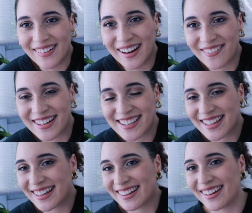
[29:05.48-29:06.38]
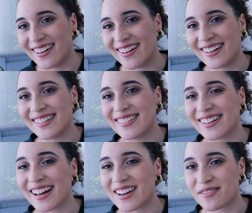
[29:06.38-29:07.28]
whenever it's like oh, uh,
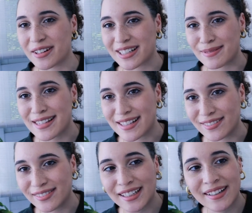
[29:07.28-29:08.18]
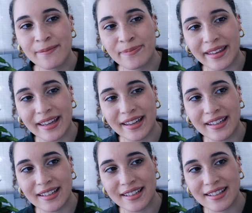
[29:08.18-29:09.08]
kind of more expensive.
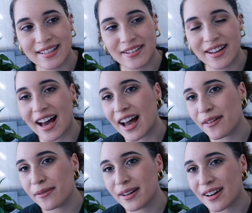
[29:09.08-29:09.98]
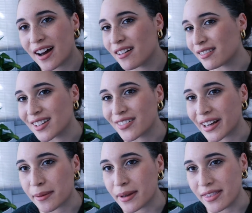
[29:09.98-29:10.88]
And so yeah, I would not really
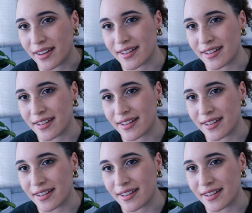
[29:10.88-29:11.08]
recommend